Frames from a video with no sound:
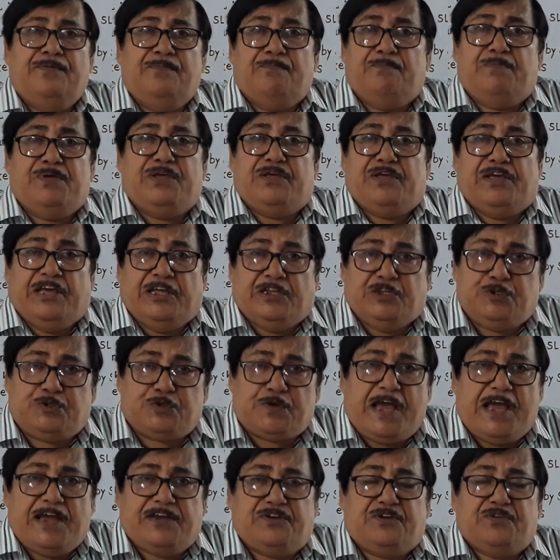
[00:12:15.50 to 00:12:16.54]
be
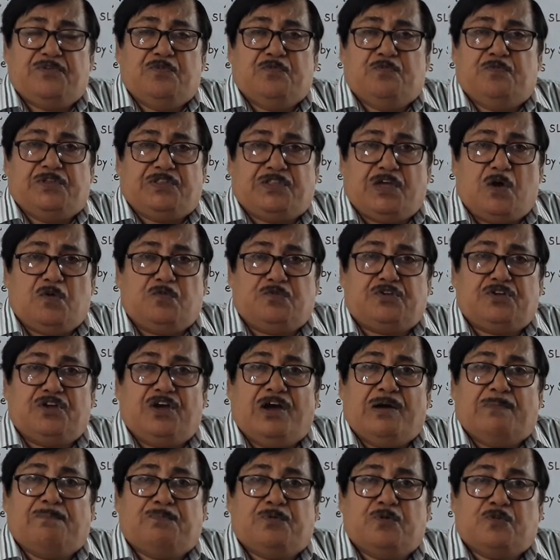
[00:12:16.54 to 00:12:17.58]
enjoyed without
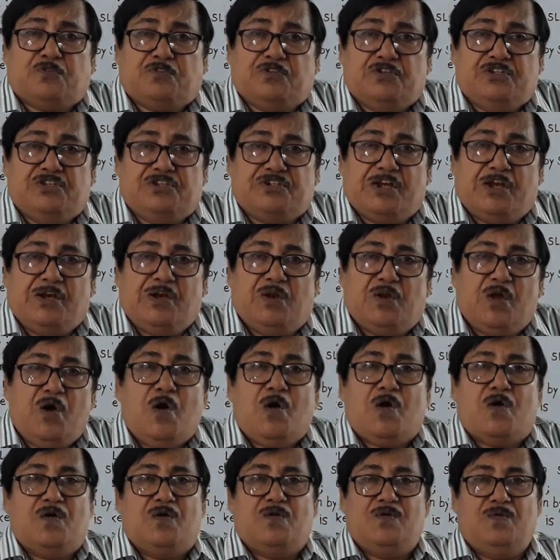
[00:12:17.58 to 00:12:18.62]
a procedural
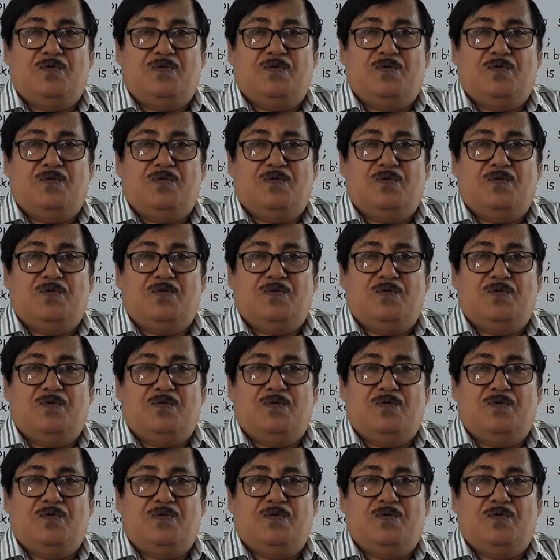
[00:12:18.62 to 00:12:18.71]
law.